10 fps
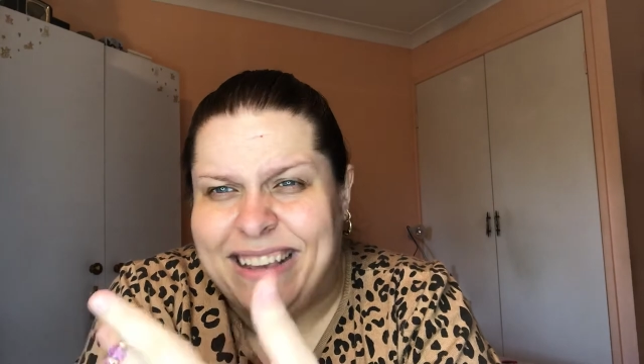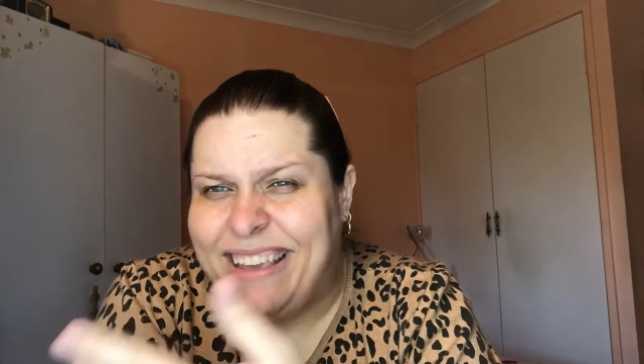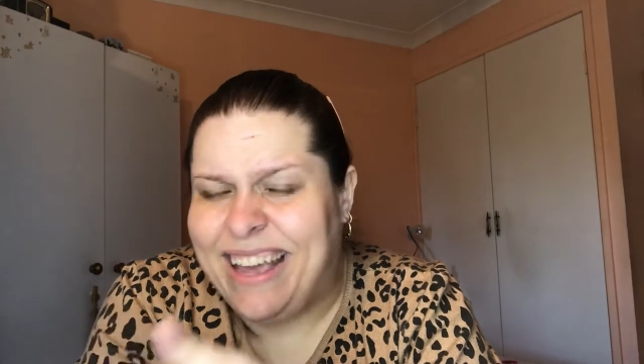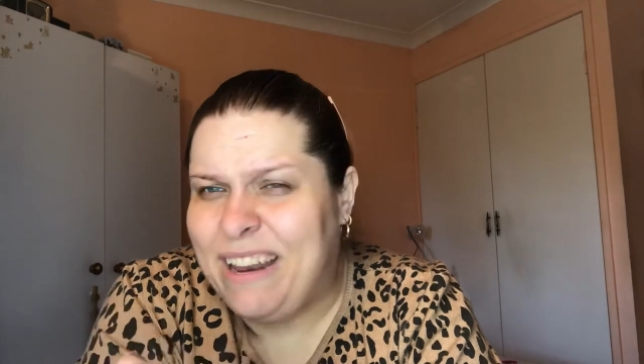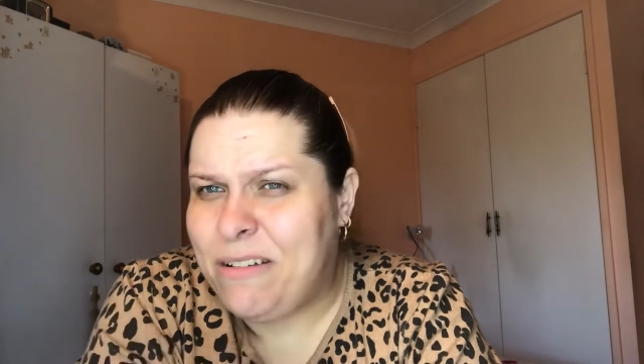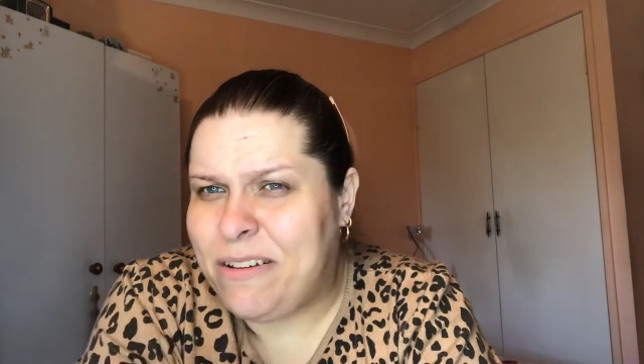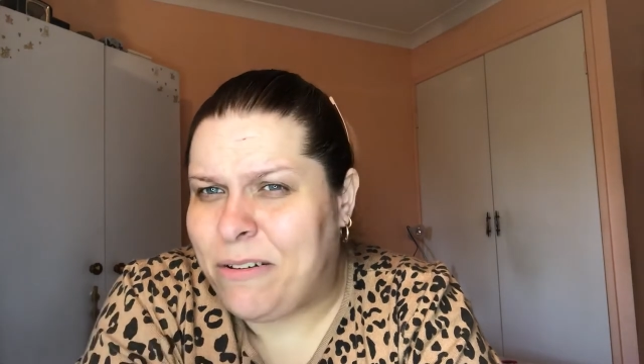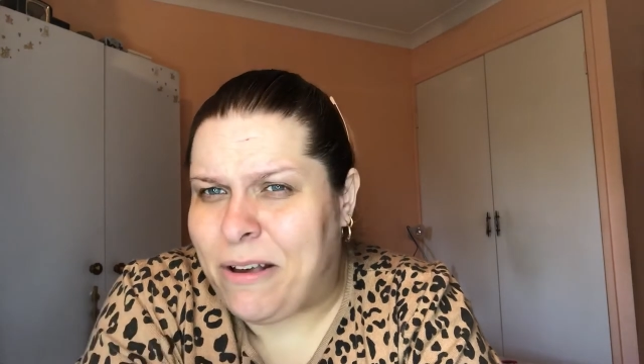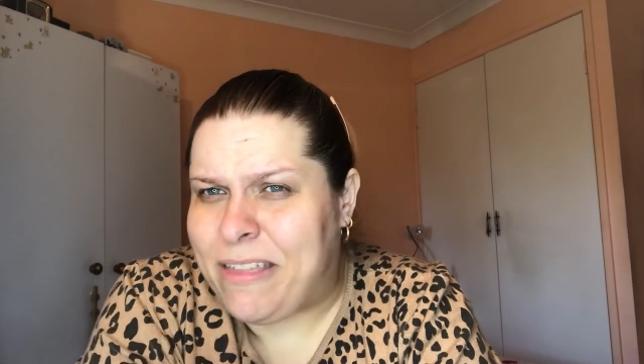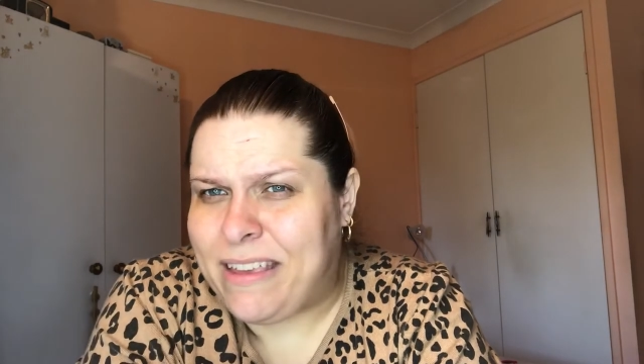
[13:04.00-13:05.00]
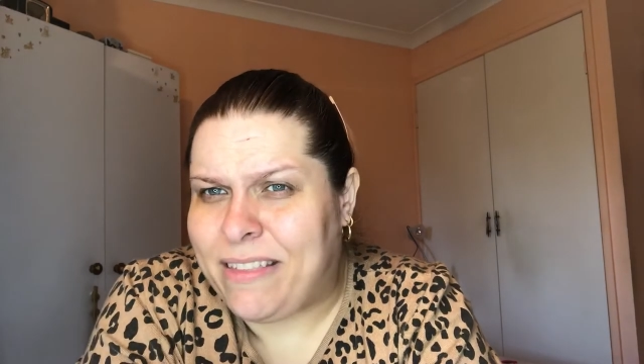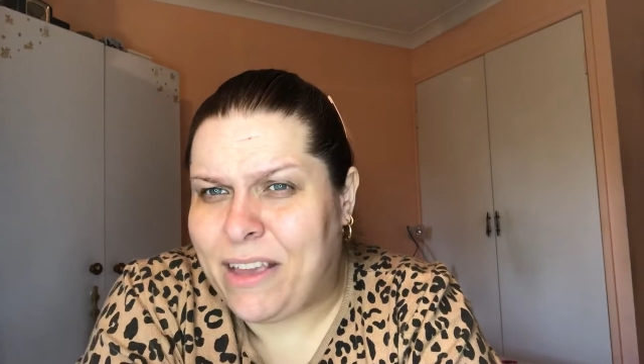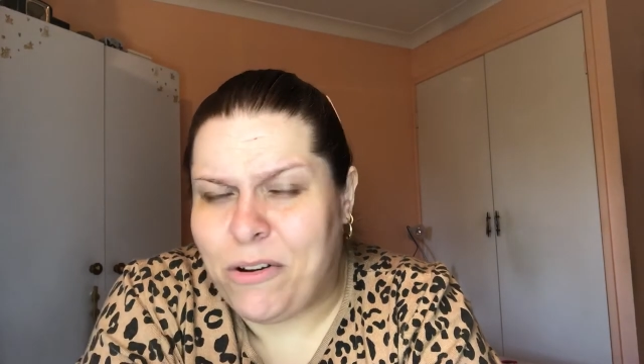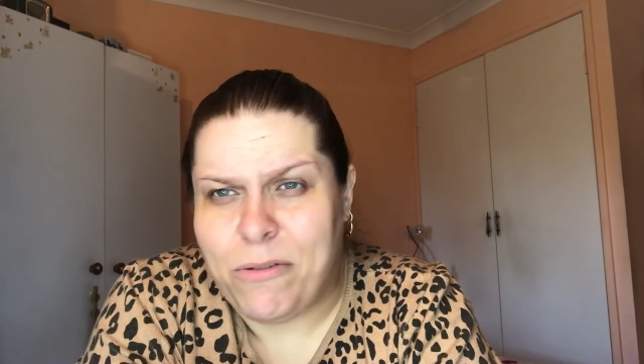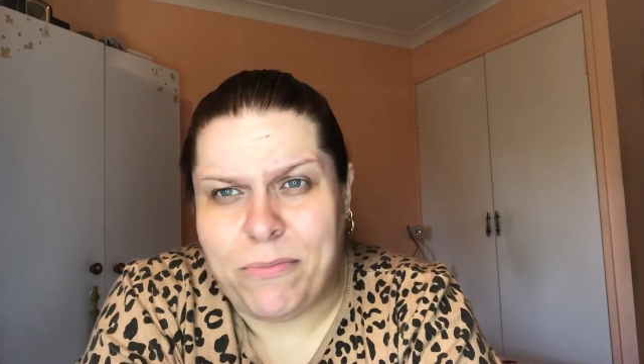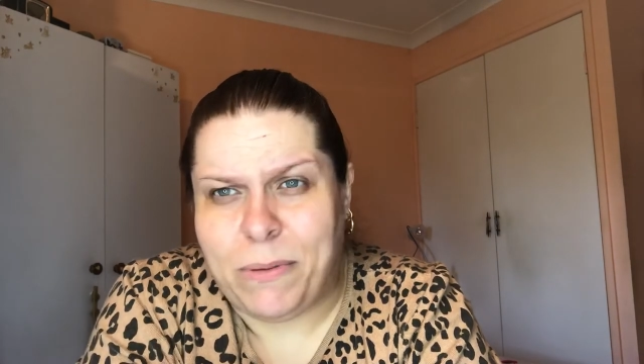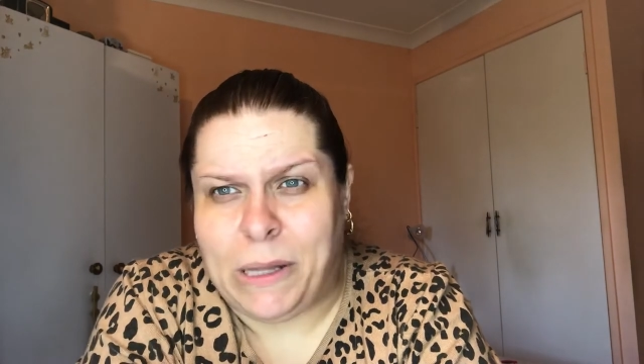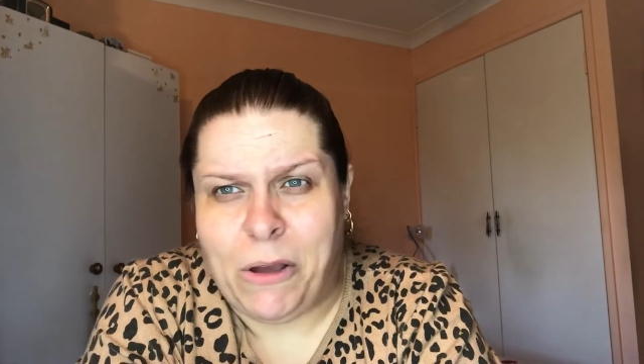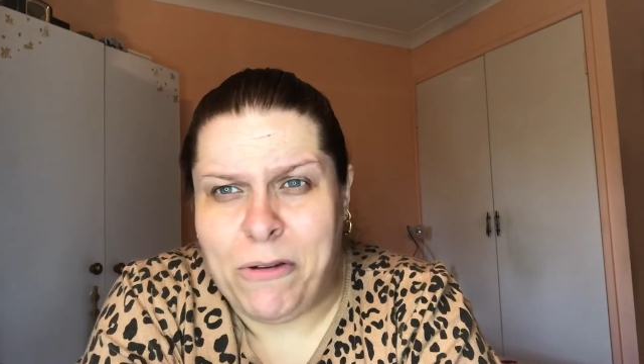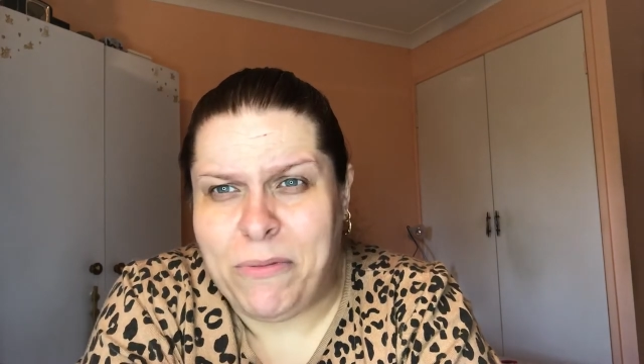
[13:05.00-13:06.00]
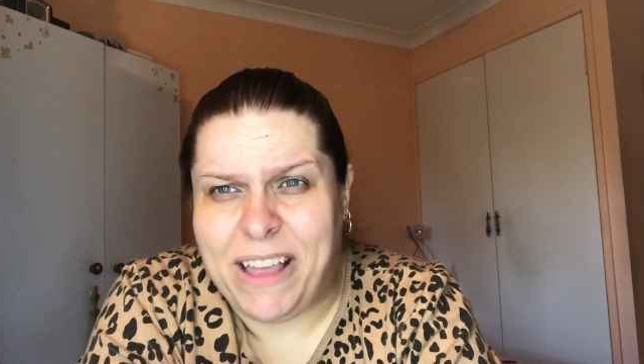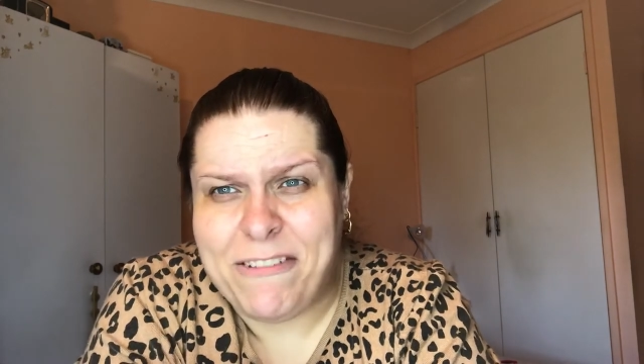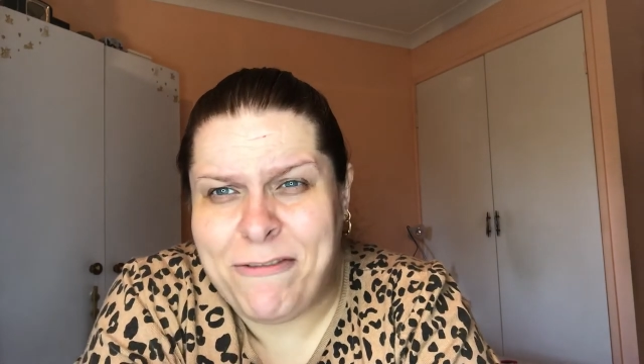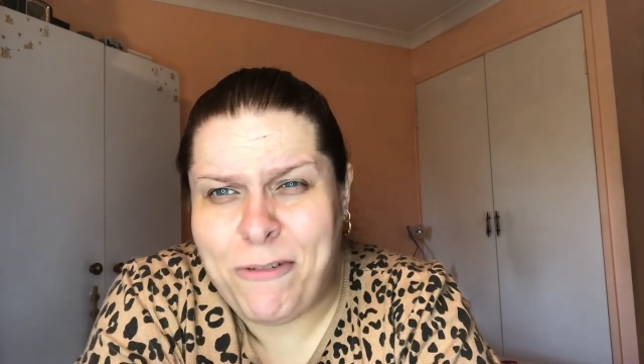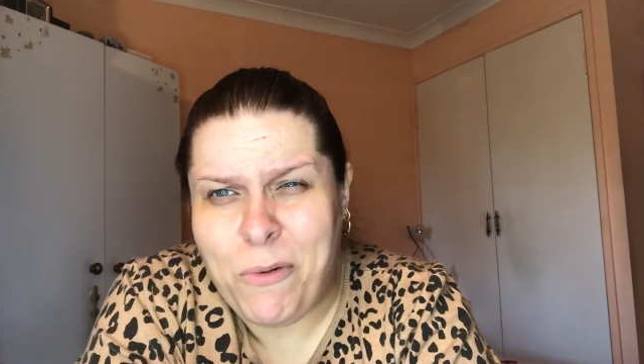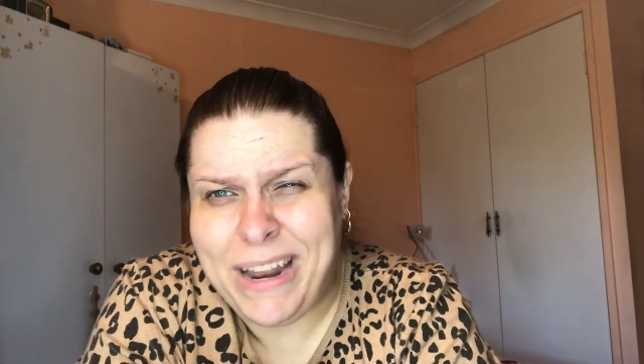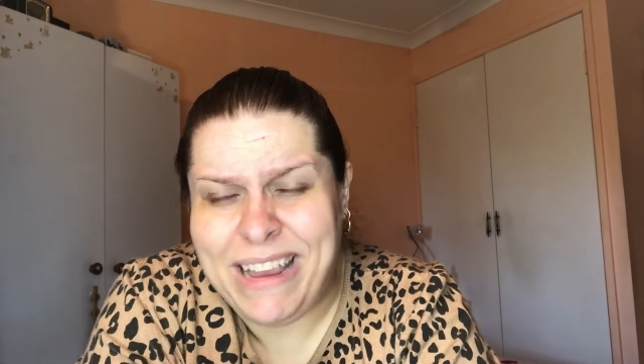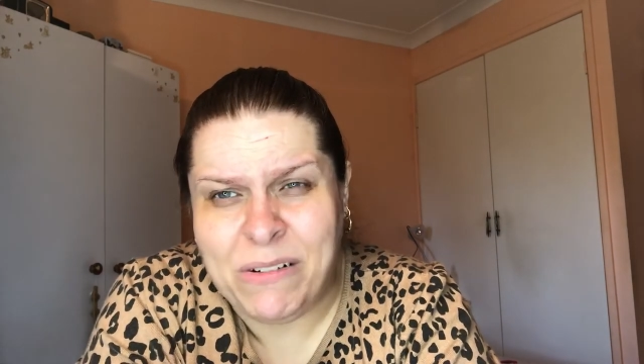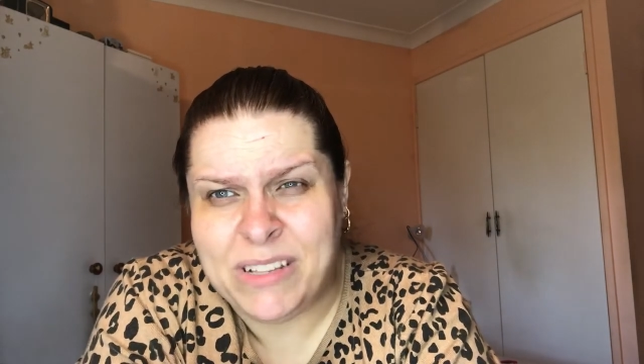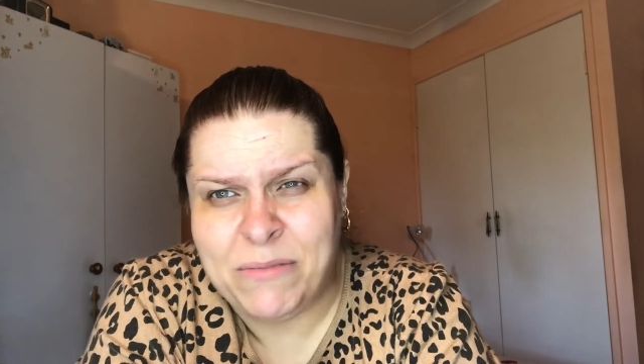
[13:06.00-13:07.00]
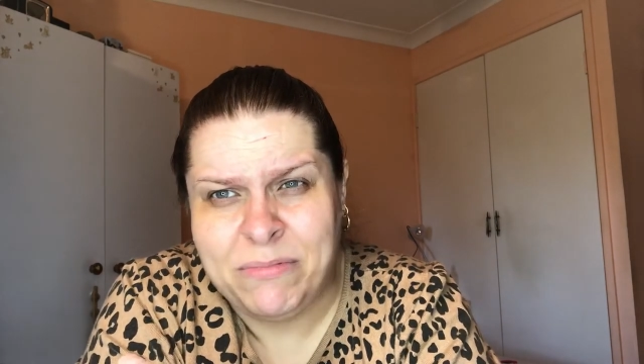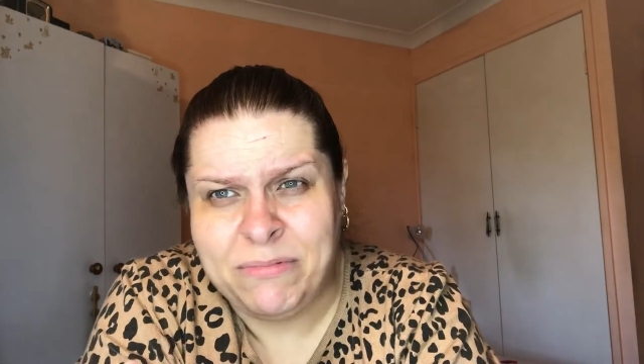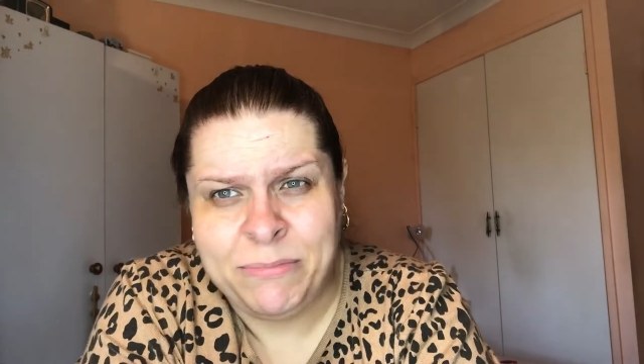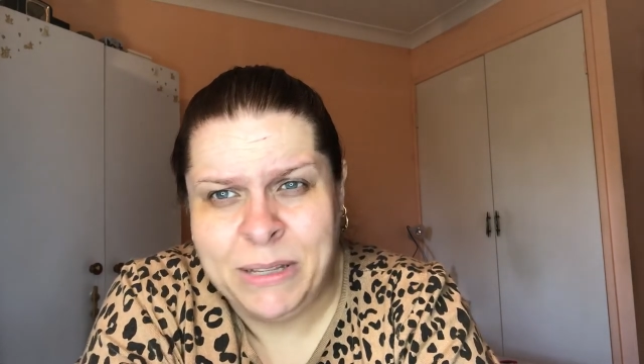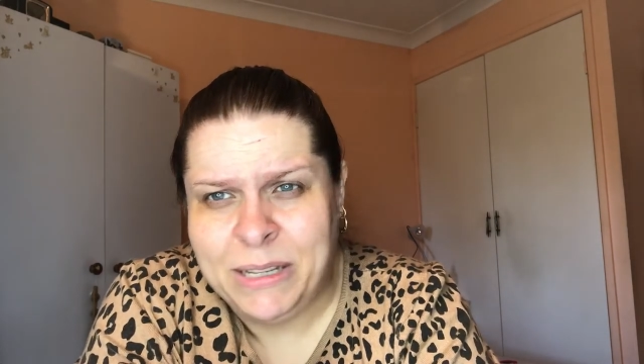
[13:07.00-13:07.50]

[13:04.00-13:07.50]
Canada, I think they got below 40 or something.